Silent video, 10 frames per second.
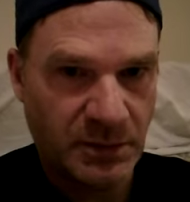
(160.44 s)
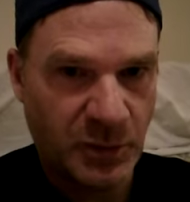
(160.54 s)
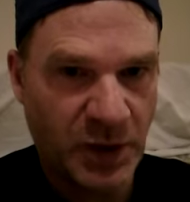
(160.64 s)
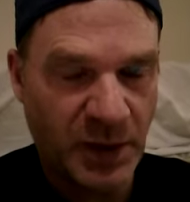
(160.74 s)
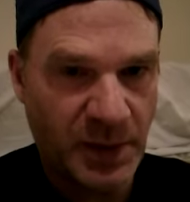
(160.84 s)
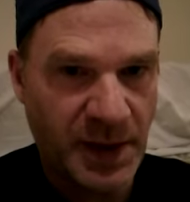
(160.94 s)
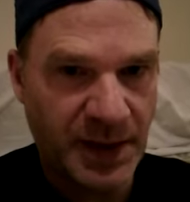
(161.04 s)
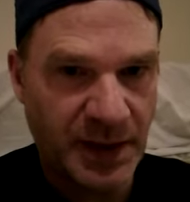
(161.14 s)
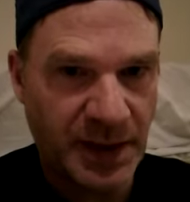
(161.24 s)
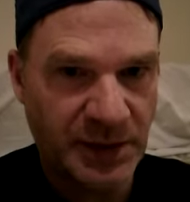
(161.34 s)
What am I
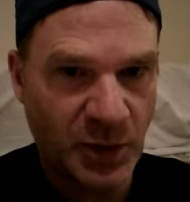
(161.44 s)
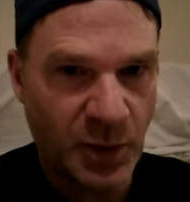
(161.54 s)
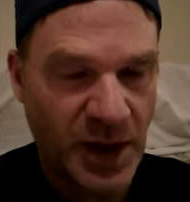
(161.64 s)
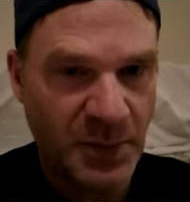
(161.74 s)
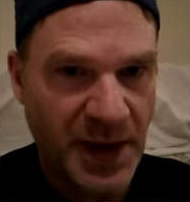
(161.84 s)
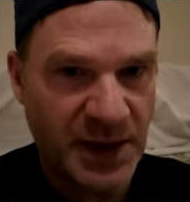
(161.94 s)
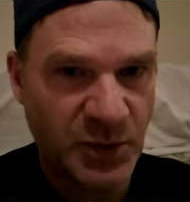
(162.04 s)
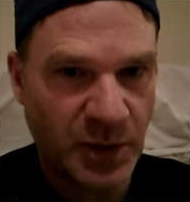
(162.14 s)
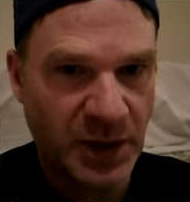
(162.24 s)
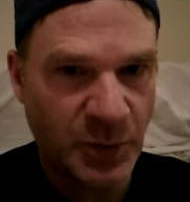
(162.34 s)
like? Do I
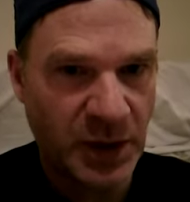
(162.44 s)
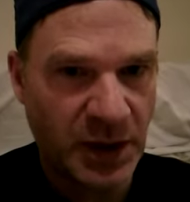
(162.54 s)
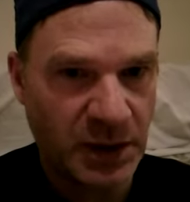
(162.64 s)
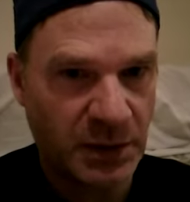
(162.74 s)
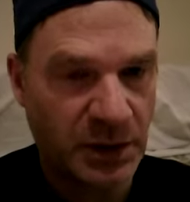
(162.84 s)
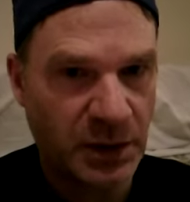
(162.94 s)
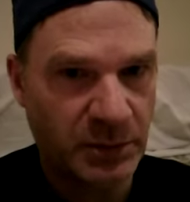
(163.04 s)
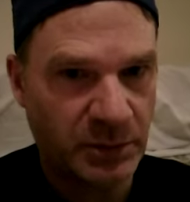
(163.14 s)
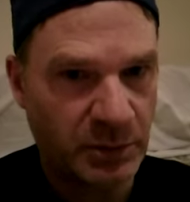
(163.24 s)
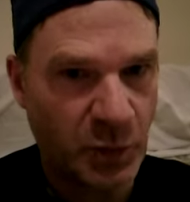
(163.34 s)
match what I'm reading?
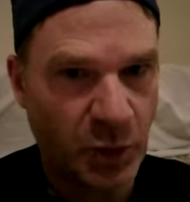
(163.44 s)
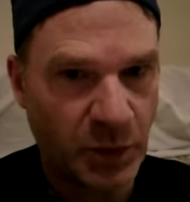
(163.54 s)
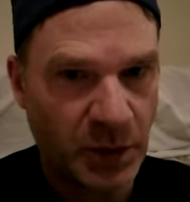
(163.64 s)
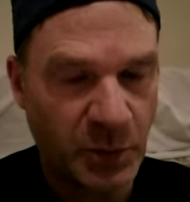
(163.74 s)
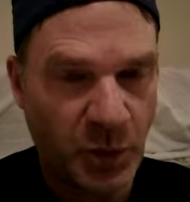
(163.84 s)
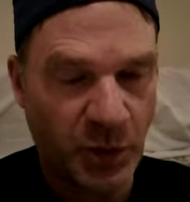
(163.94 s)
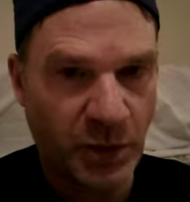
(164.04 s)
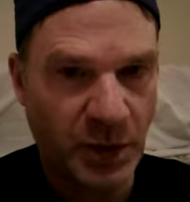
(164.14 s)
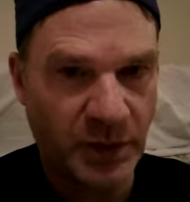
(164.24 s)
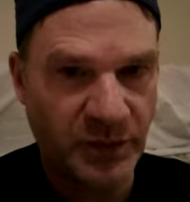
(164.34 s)
More and
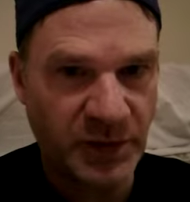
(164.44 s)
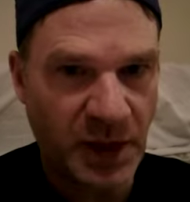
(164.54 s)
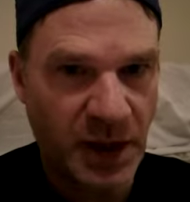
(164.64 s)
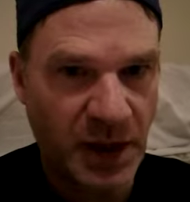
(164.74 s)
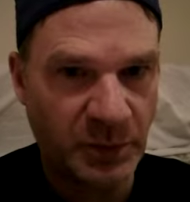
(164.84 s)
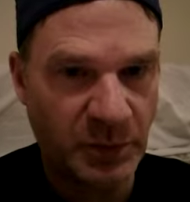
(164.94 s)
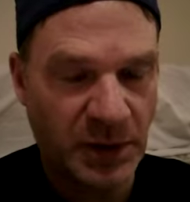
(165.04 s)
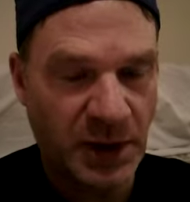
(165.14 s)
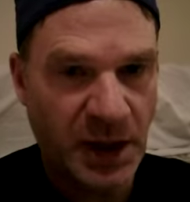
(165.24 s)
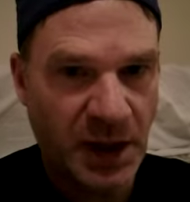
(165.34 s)
more all the time.
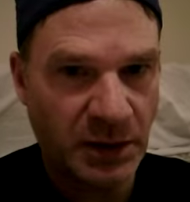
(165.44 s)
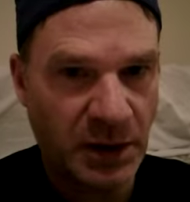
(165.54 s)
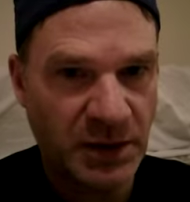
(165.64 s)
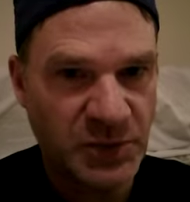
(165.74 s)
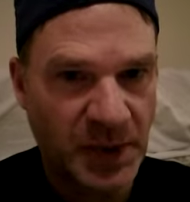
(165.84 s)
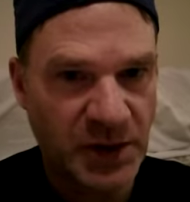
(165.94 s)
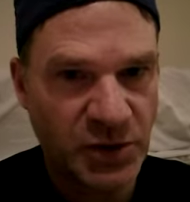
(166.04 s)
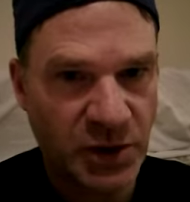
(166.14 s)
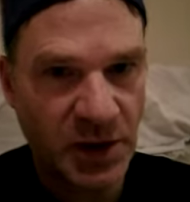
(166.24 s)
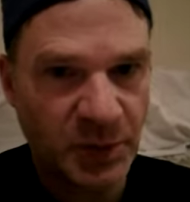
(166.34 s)
How long has my
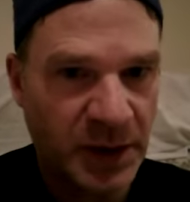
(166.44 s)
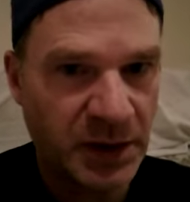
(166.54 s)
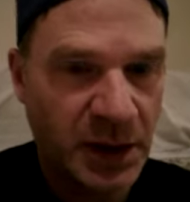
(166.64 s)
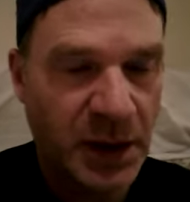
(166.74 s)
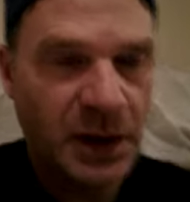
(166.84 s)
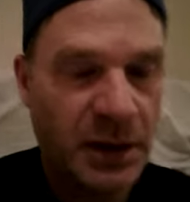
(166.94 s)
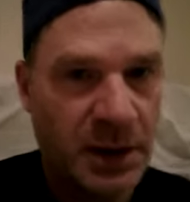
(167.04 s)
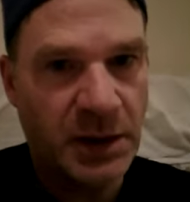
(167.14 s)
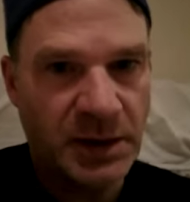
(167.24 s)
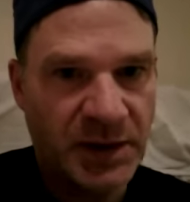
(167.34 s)
journey been?
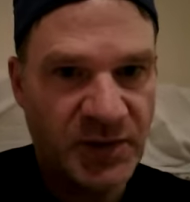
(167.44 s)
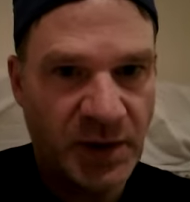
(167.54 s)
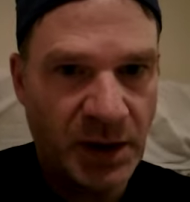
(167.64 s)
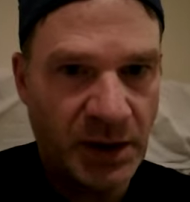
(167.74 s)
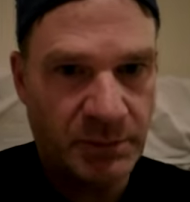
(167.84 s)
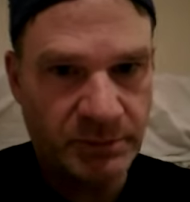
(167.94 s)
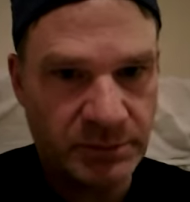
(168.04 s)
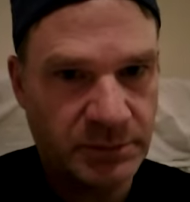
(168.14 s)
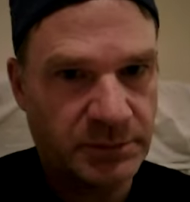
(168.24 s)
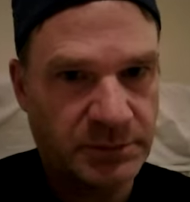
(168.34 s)
Let's say I'm
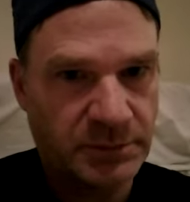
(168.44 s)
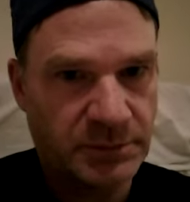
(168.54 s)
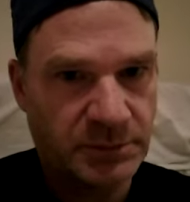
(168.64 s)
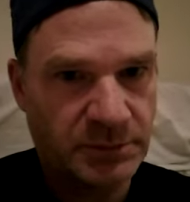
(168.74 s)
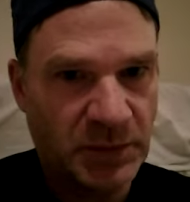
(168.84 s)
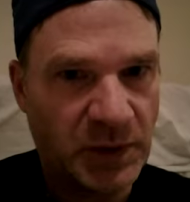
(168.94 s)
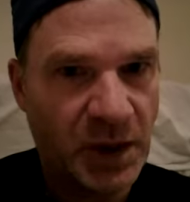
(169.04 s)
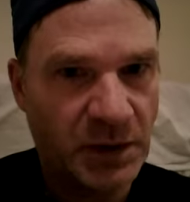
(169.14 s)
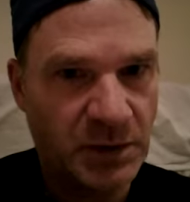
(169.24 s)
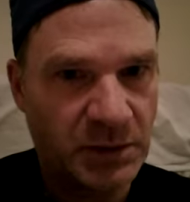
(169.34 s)

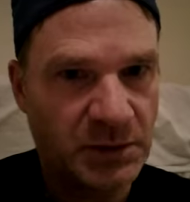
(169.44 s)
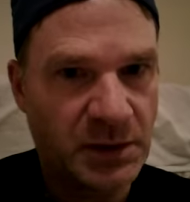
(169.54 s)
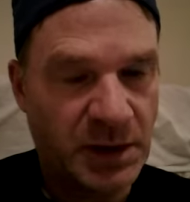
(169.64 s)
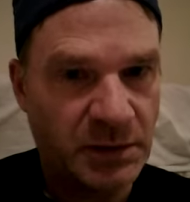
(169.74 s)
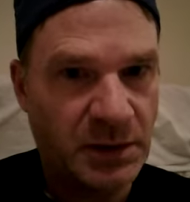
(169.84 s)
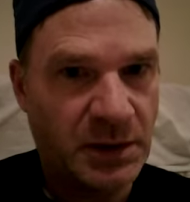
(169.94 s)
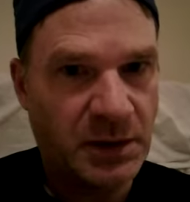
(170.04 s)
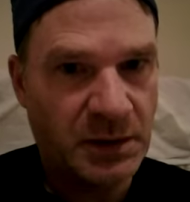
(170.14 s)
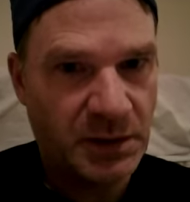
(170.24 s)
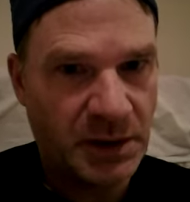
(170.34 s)
longer than
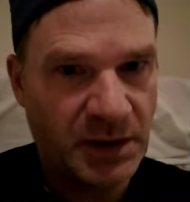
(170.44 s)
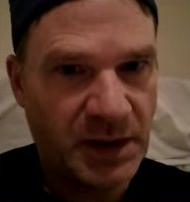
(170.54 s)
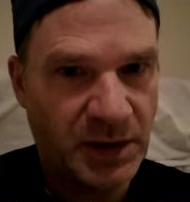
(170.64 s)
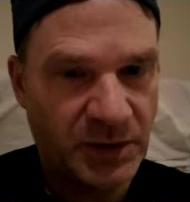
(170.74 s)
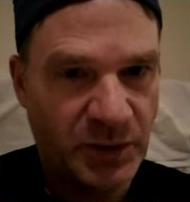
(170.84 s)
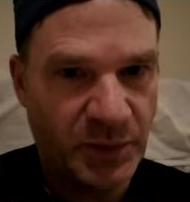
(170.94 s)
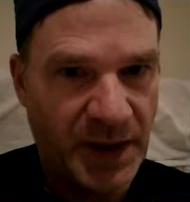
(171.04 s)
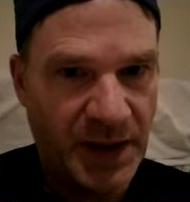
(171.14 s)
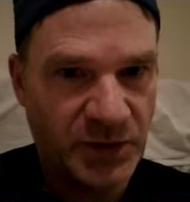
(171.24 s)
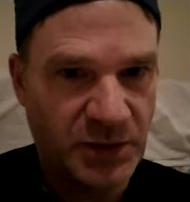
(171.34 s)
I care to
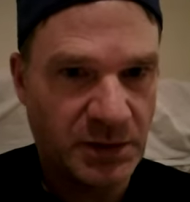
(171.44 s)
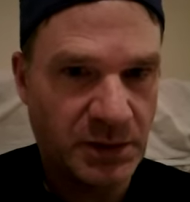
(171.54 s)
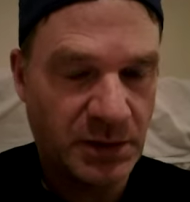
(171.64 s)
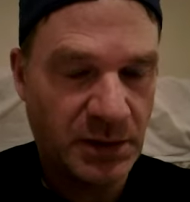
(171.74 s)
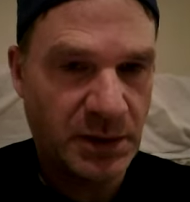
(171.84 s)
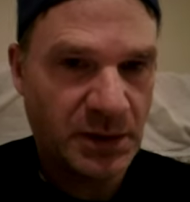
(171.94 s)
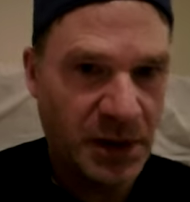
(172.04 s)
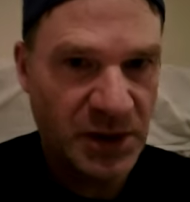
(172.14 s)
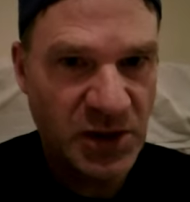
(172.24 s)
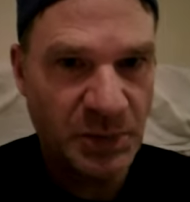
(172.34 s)
imagine.
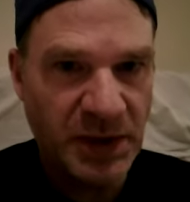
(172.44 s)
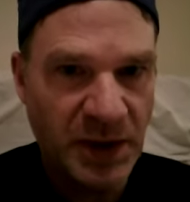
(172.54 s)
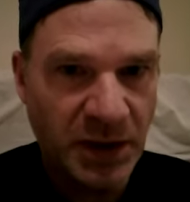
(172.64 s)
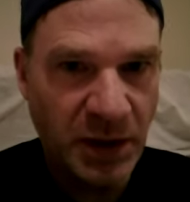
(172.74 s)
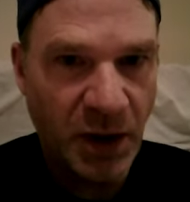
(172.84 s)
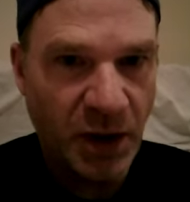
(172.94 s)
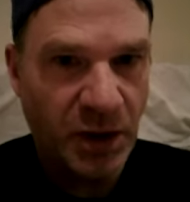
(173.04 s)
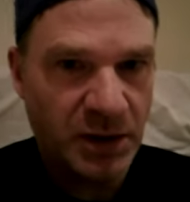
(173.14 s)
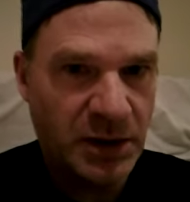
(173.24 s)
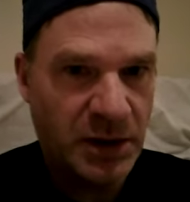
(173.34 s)
It's been a
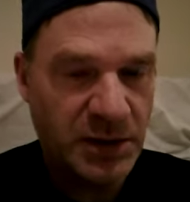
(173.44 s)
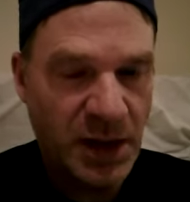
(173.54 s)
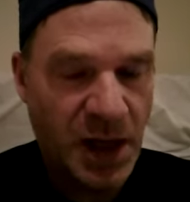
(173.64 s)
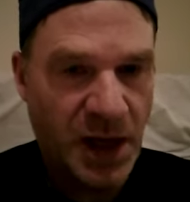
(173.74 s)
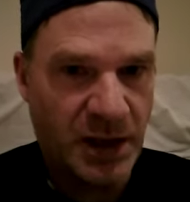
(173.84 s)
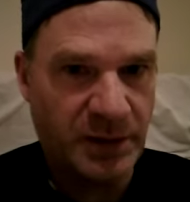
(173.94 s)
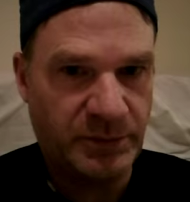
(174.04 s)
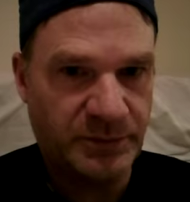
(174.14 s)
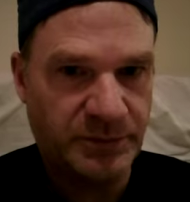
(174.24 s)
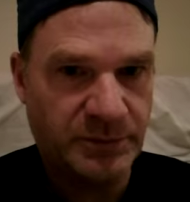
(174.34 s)
long time.